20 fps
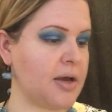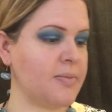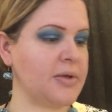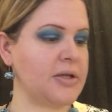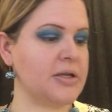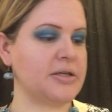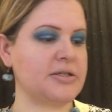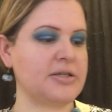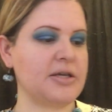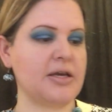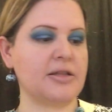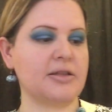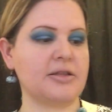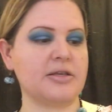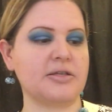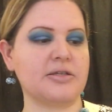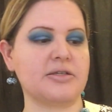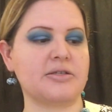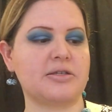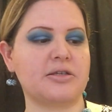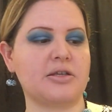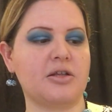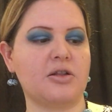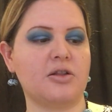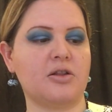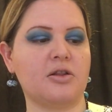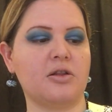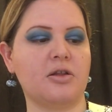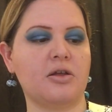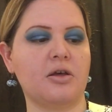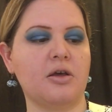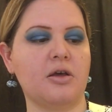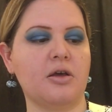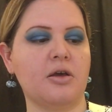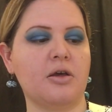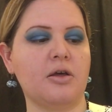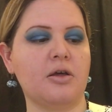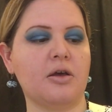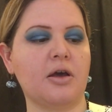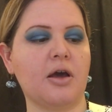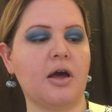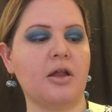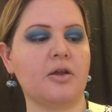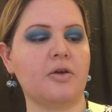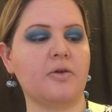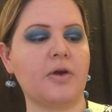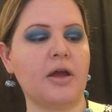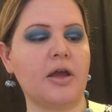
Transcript: I'm gonna take this color